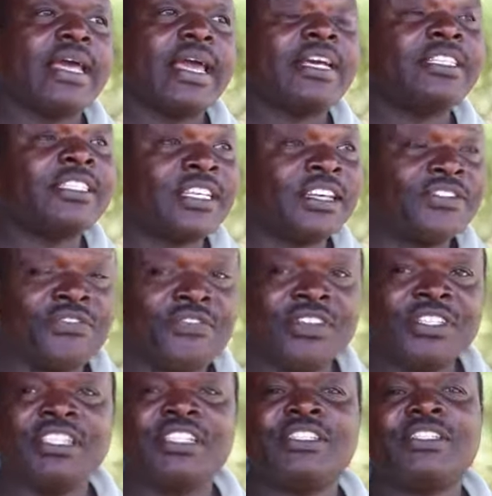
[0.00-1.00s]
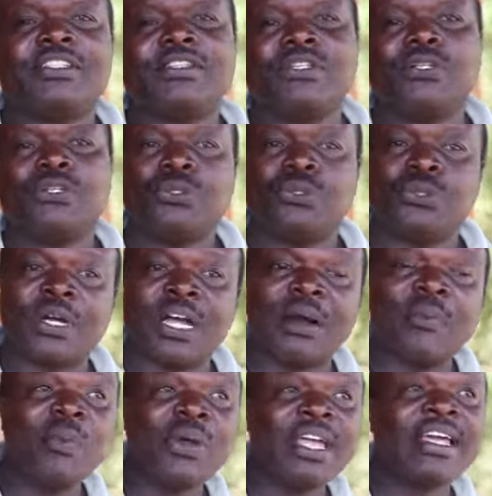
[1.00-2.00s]
exchange visit to
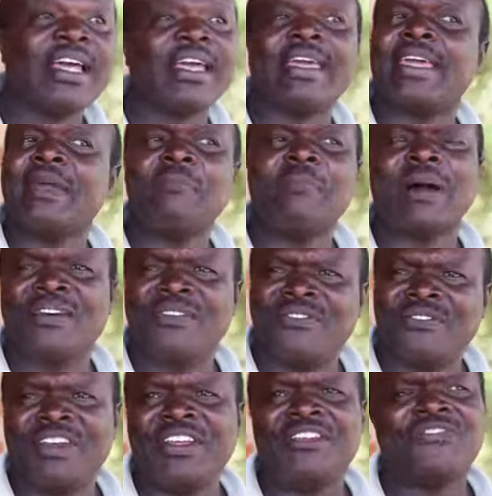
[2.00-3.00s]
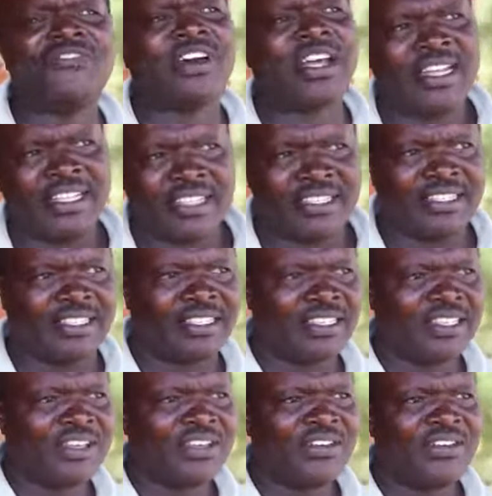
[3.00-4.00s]
Kamwenge. I came back very fired,
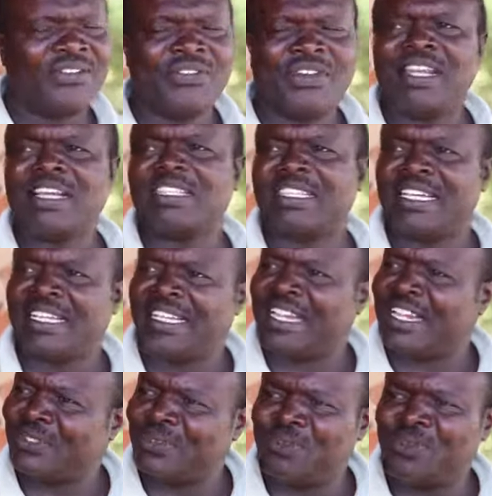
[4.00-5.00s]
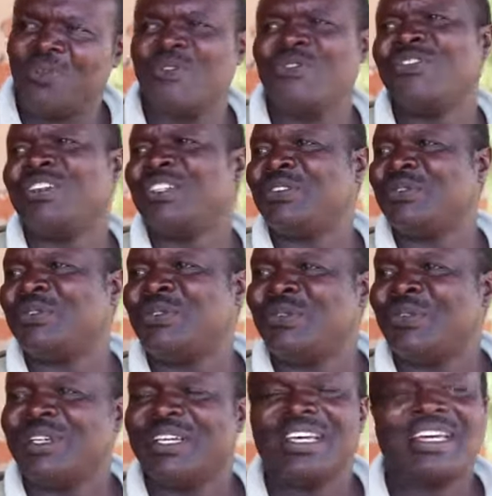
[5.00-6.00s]
very excited I should move
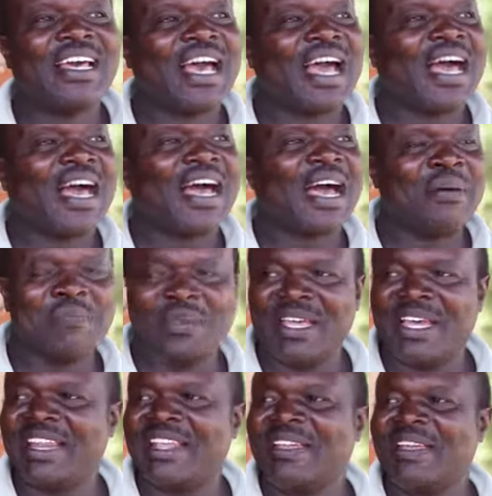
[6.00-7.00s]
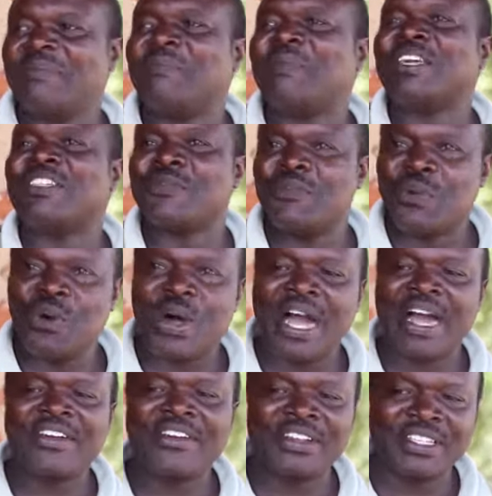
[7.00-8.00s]
into apiary much more
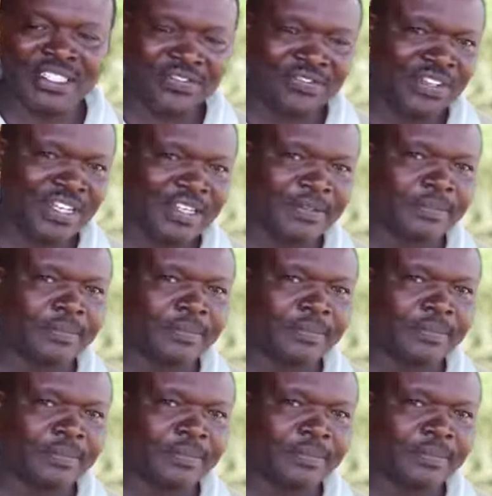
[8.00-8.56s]
aggressively.